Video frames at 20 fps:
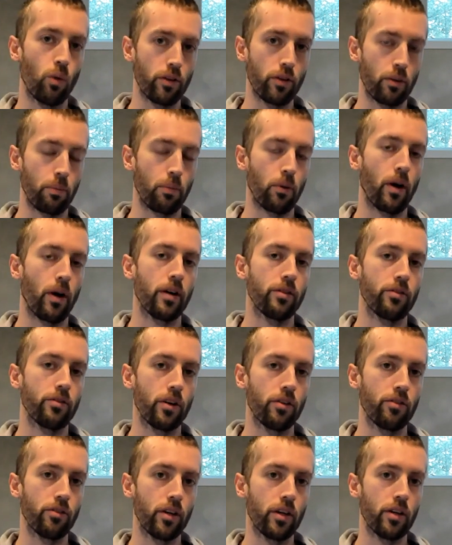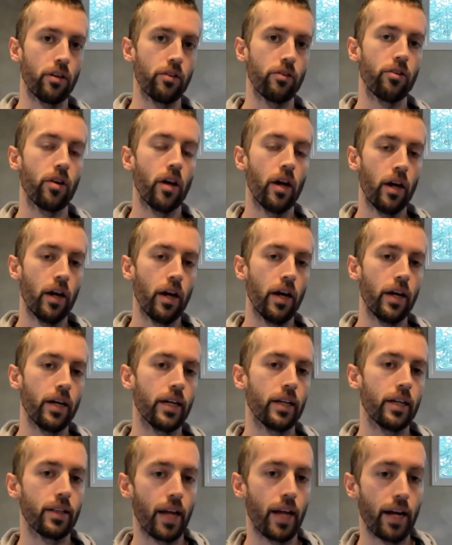what the process is, and
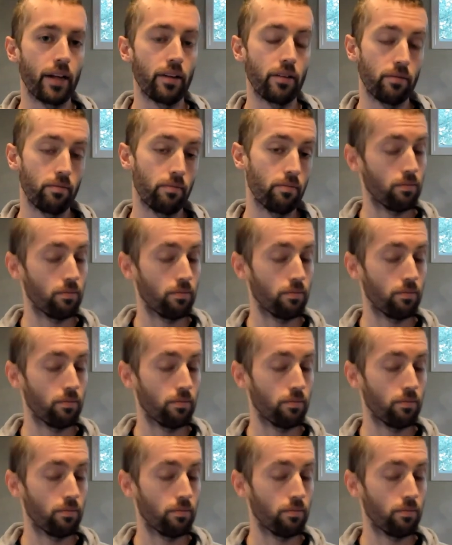get that